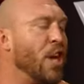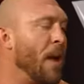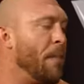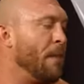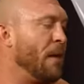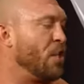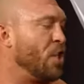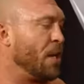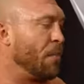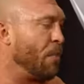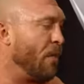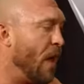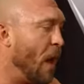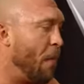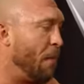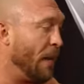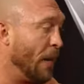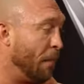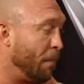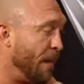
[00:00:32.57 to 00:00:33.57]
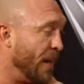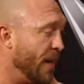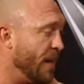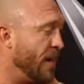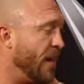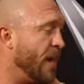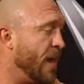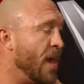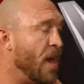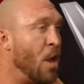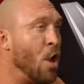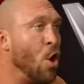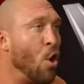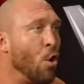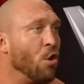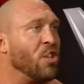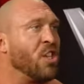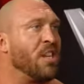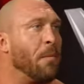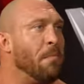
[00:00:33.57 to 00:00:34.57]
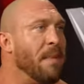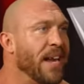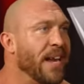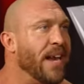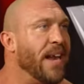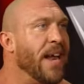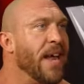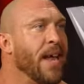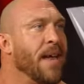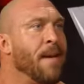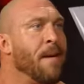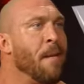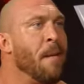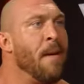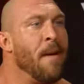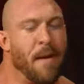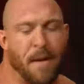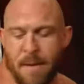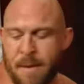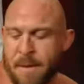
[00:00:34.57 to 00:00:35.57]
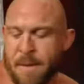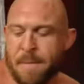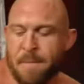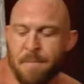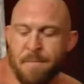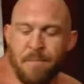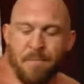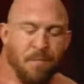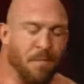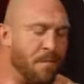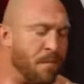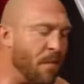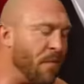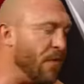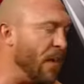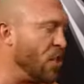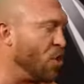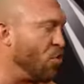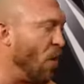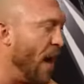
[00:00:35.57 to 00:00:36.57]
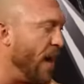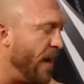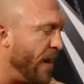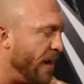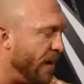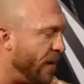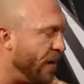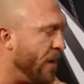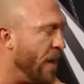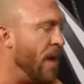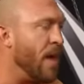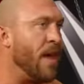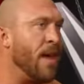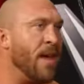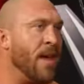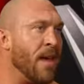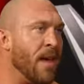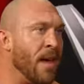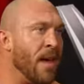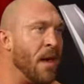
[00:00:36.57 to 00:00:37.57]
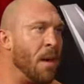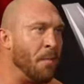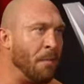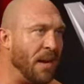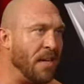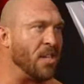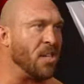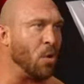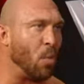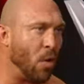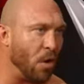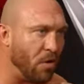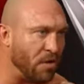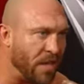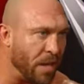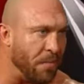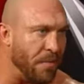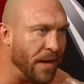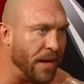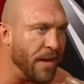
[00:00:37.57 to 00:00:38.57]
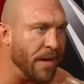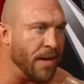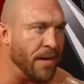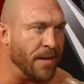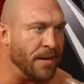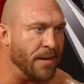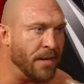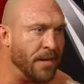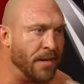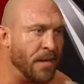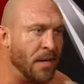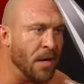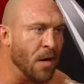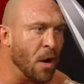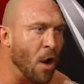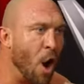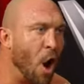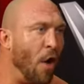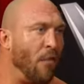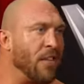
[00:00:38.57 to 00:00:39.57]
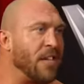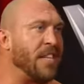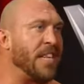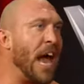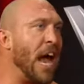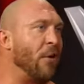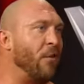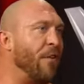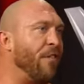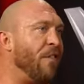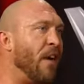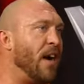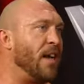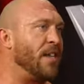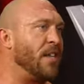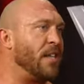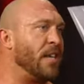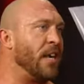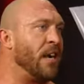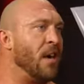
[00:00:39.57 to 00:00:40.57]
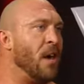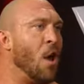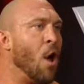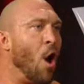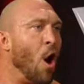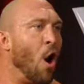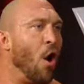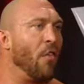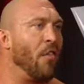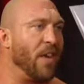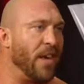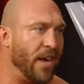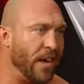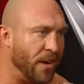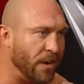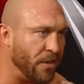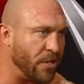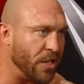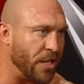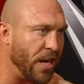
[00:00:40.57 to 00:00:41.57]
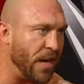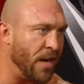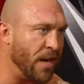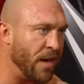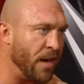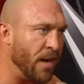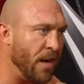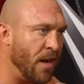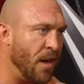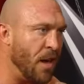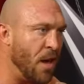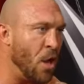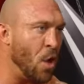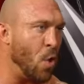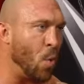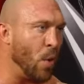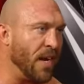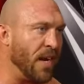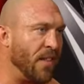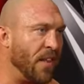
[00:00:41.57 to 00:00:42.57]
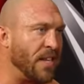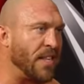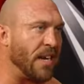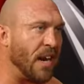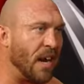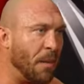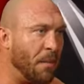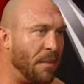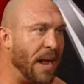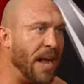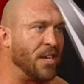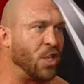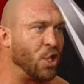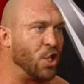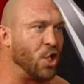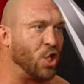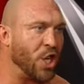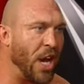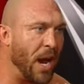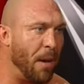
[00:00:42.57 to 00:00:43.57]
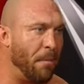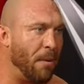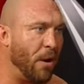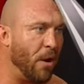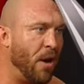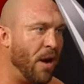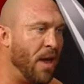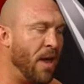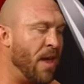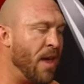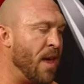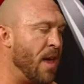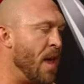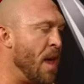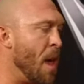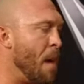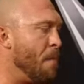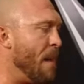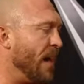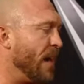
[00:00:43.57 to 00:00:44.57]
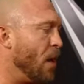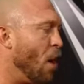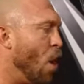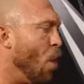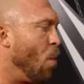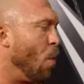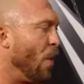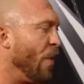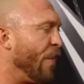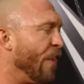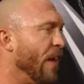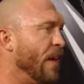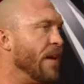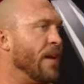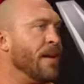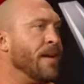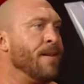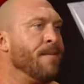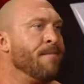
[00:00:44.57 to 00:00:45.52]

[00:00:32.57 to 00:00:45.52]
Championship without being pinned or submitted. This right here means the world to me. All the sacrifice, all the years, winning this at Elimination Chamber made it all worth it.